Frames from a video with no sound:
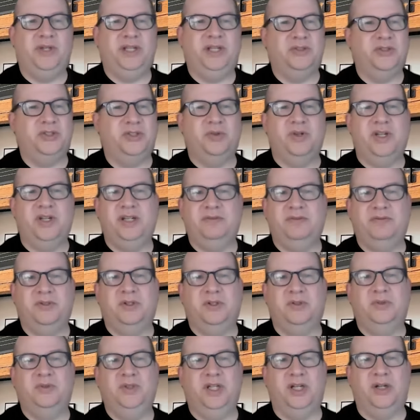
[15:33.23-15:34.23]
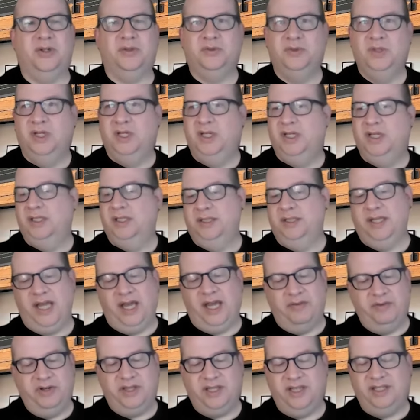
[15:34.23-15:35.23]
We can screen for, you know,
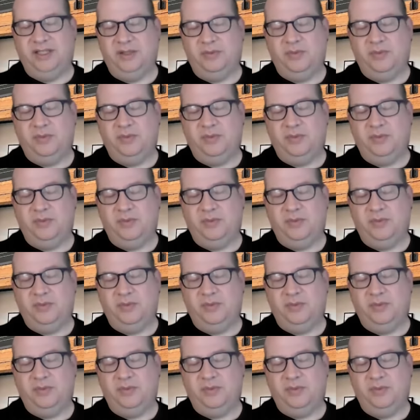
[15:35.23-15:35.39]
everything